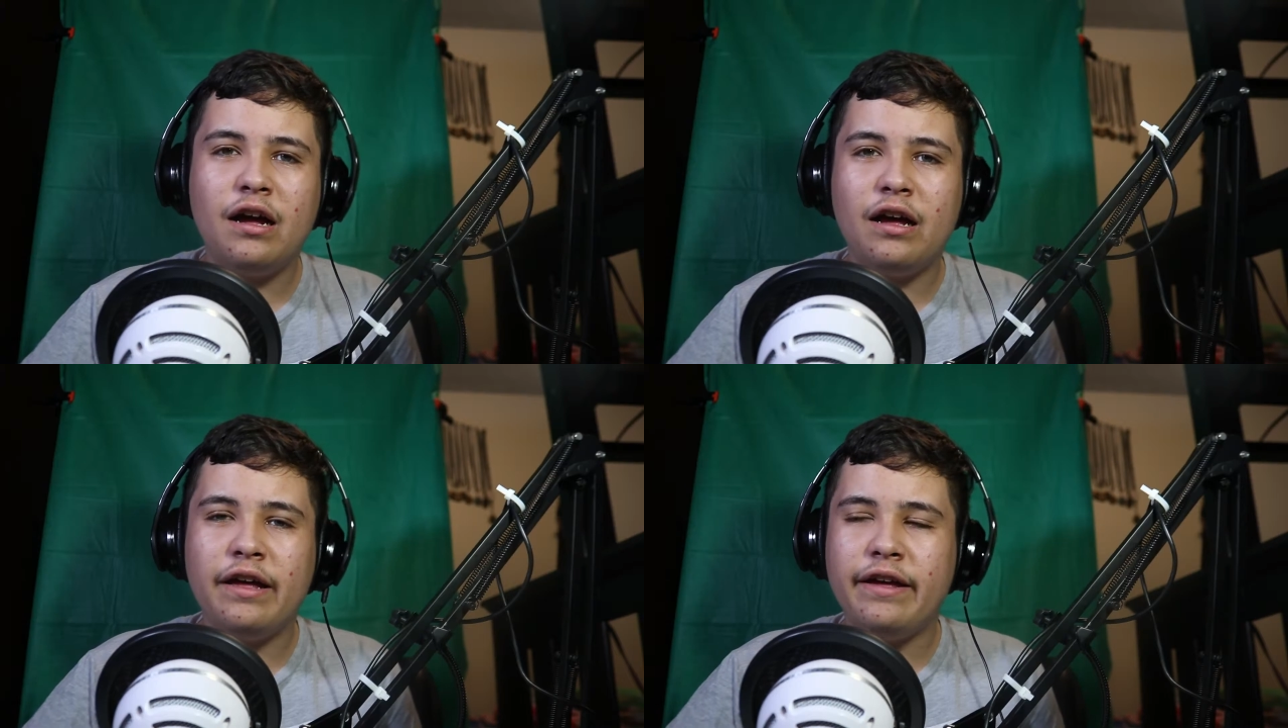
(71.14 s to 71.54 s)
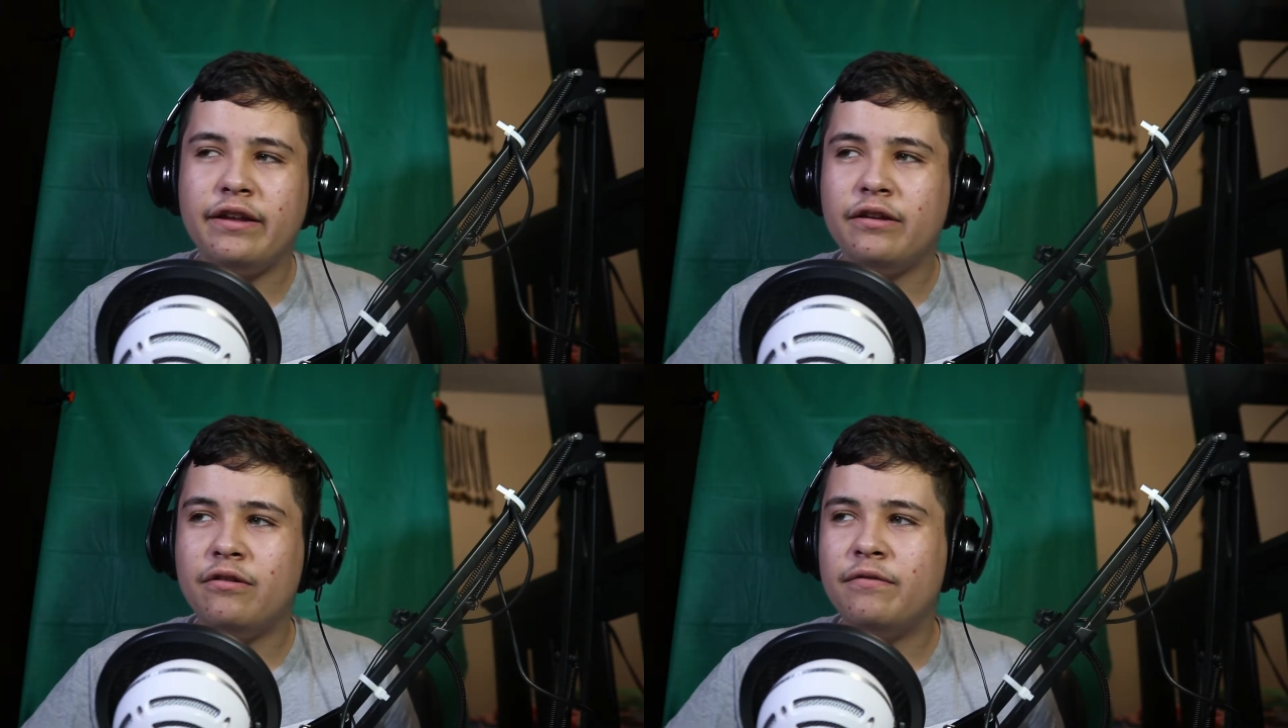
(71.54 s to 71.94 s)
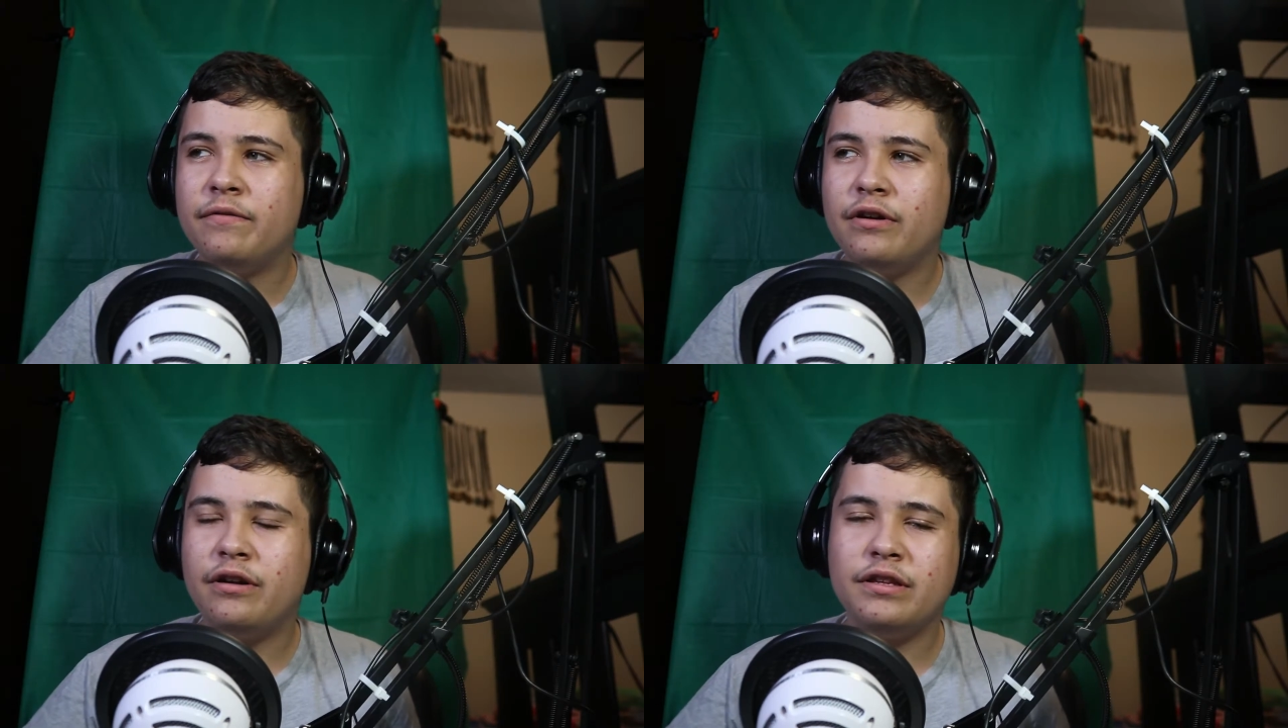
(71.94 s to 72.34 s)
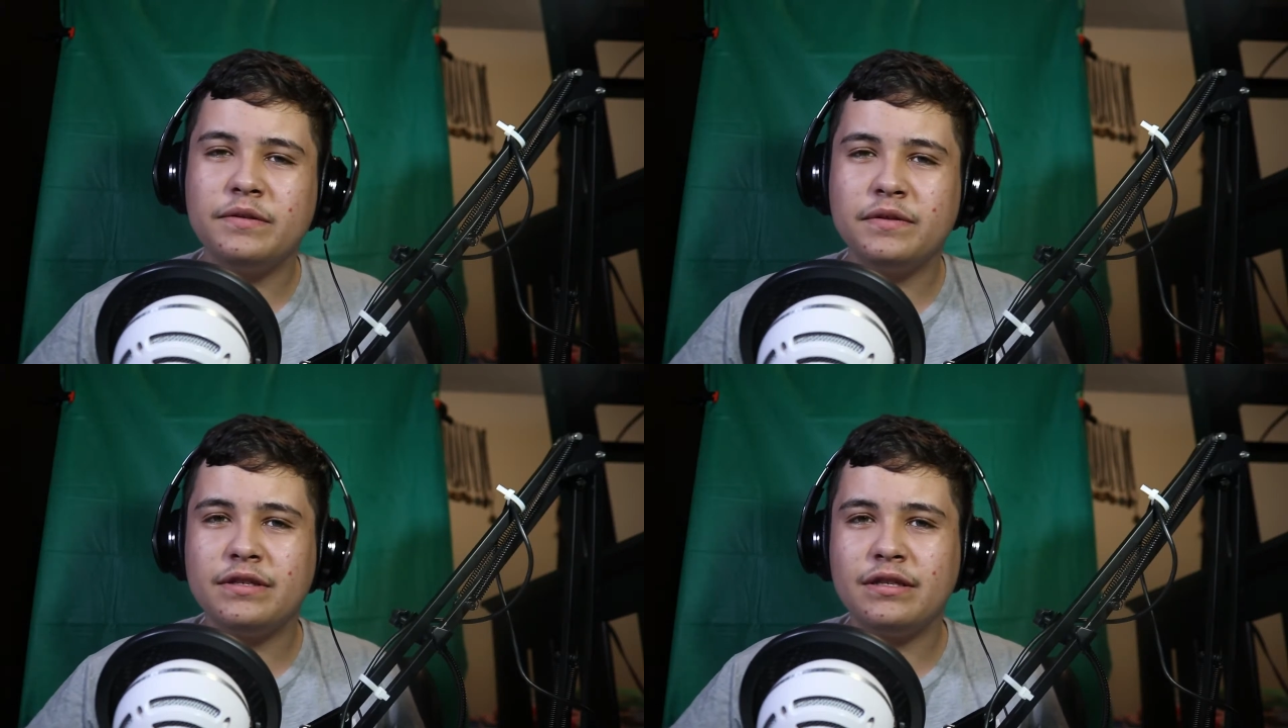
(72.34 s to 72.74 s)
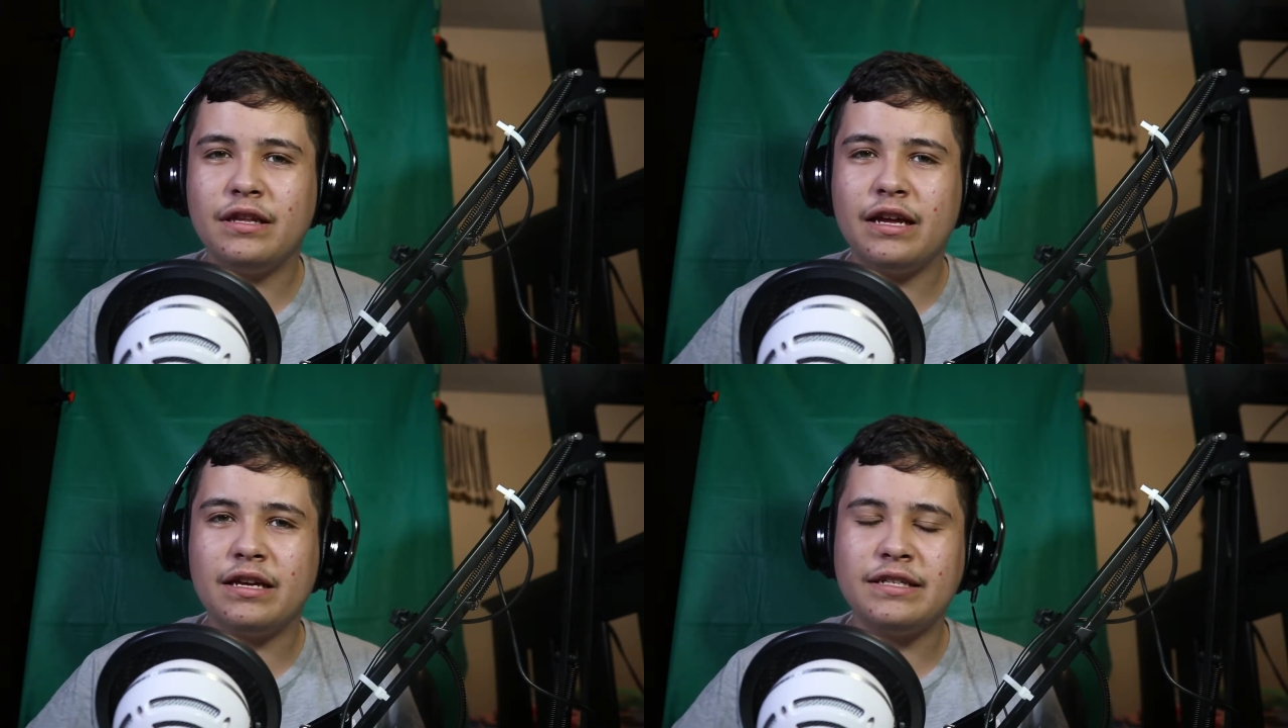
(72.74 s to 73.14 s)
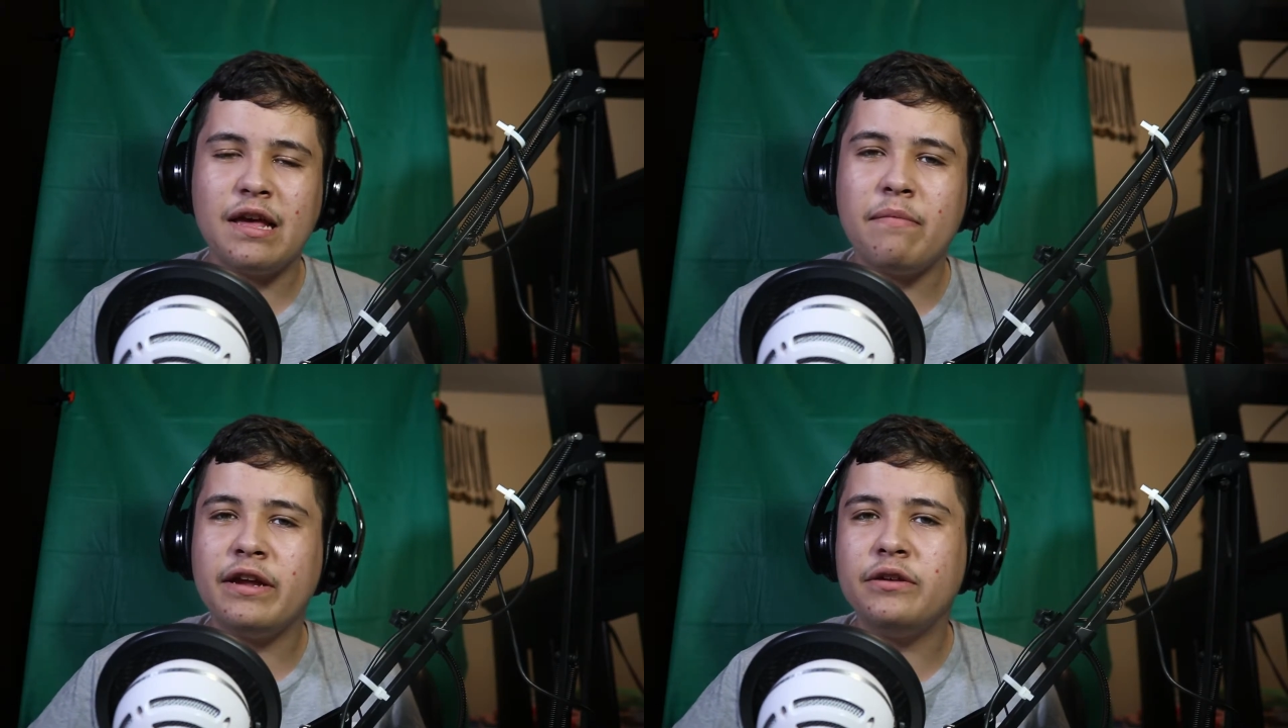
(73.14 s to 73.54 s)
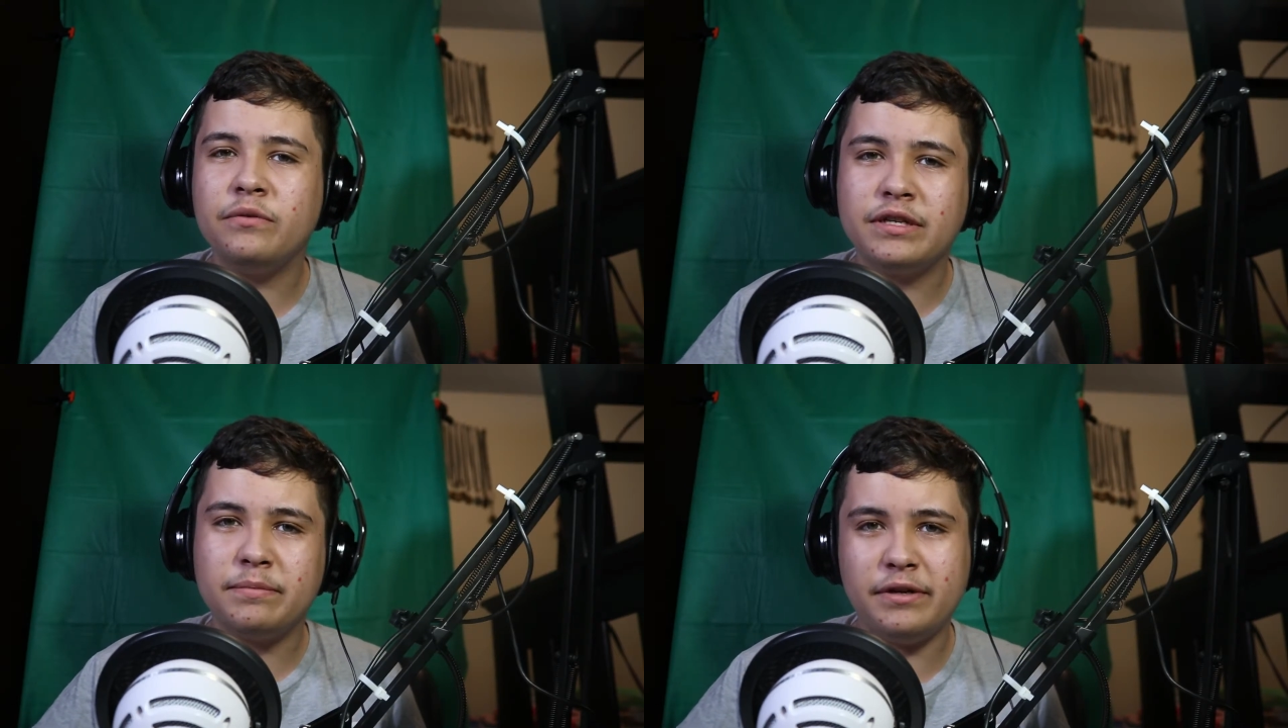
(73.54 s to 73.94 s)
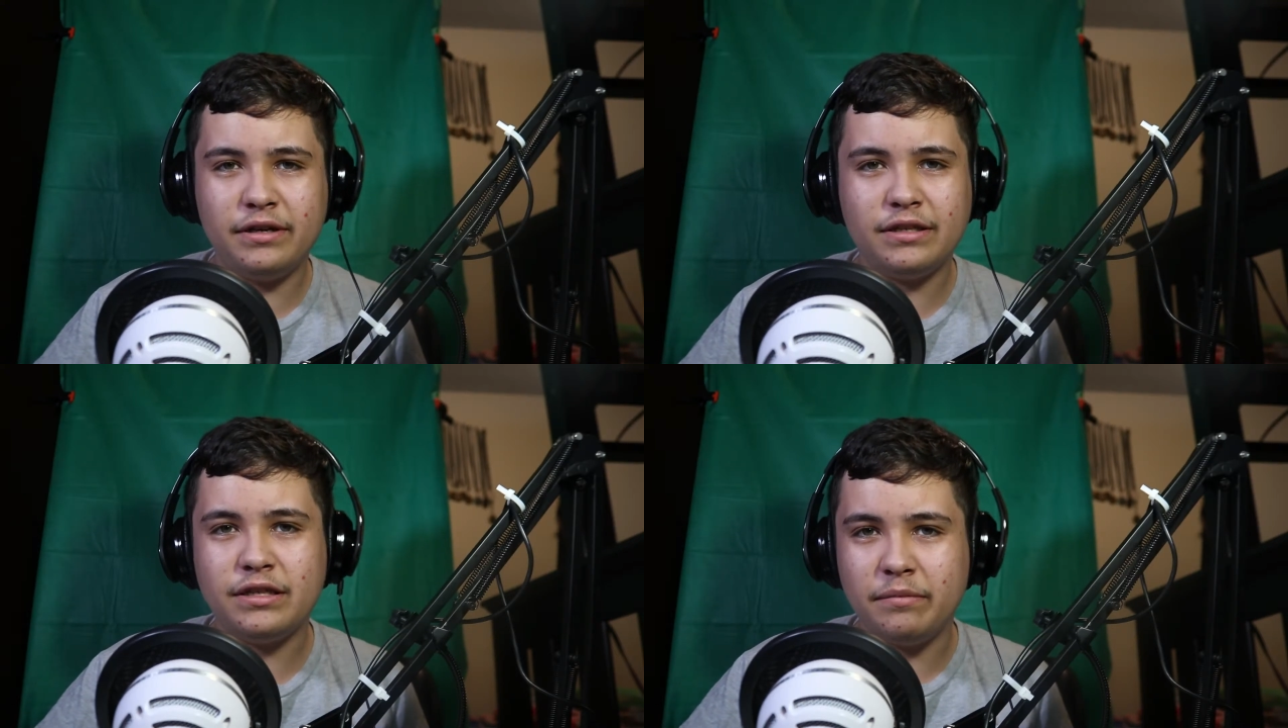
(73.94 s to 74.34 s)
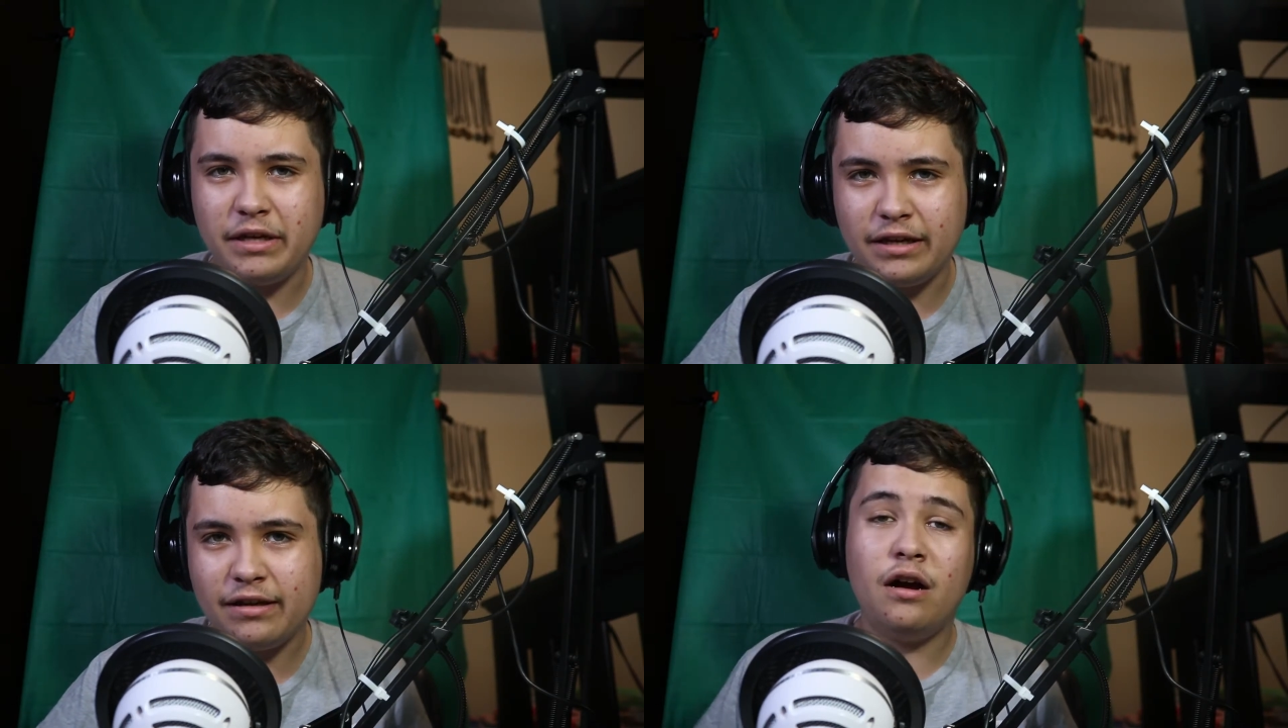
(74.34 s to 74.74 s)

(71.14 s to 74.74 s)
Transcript: and overall, this was like a semi-new experience to me.